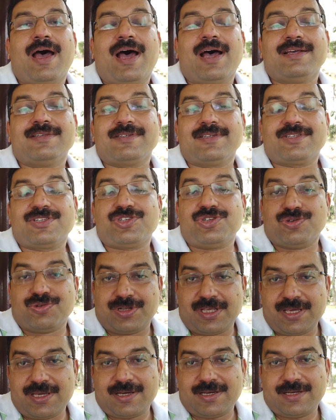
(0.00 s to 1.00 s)
as it's
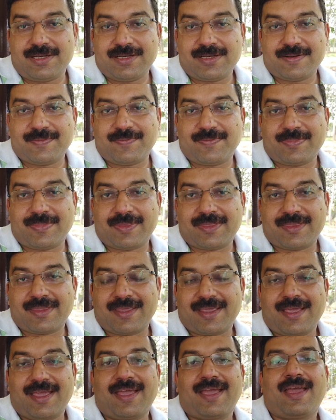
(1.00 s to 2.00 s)
unique,
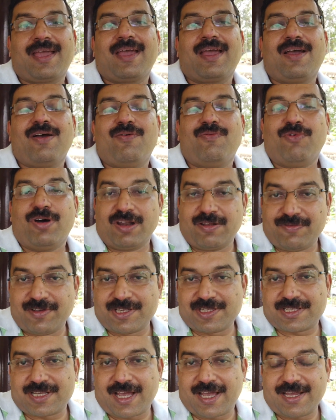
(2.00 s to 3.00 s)
one of
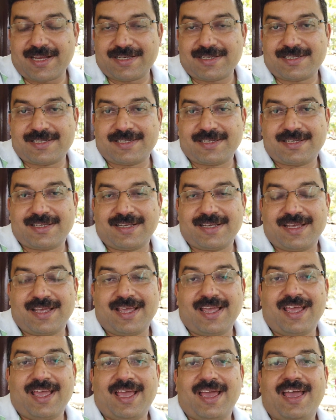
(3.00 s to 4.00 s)
its kind,
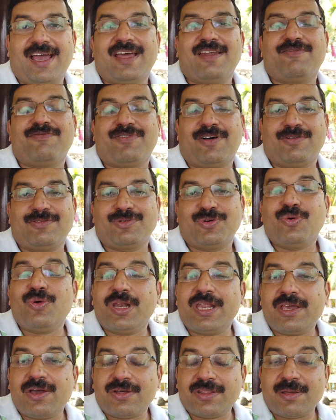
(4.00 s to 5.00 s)
and found
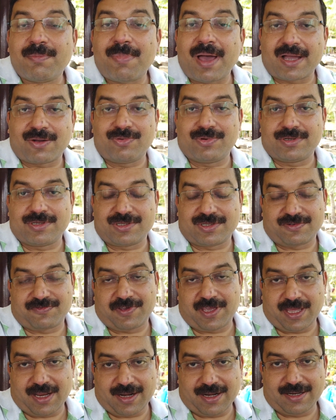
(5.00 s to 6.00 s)
only on the backwaters of
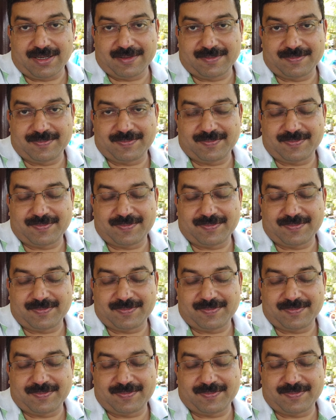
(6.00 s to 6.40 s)
Kerala.